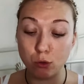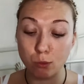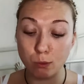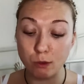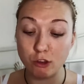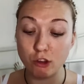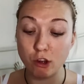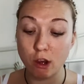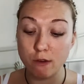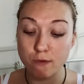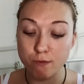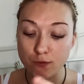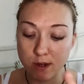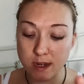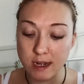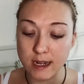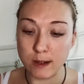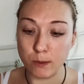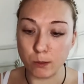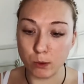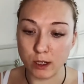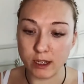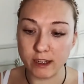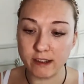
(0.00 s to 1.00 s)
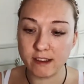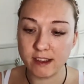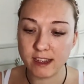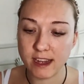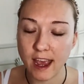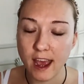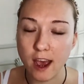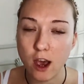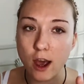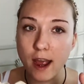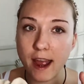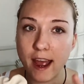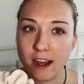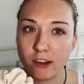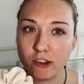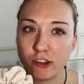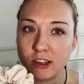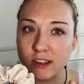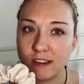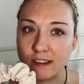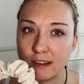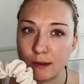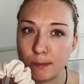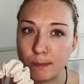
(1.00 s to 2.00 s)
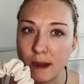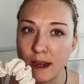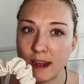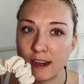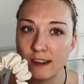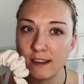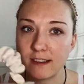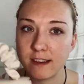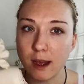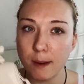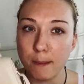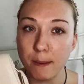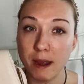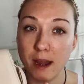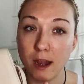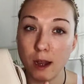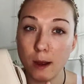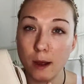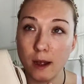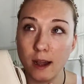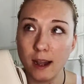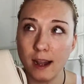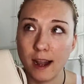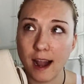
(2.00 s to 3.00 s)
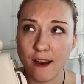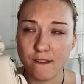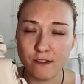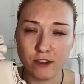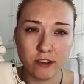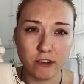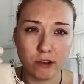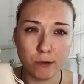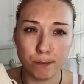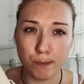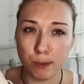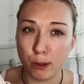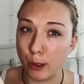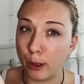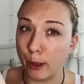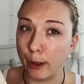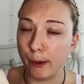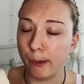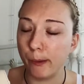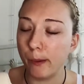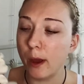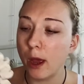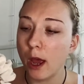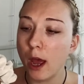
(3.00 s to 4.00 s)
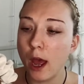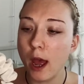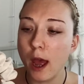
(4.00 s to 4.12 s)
which I really wanted to get. I actually did pick this up in a lavender blue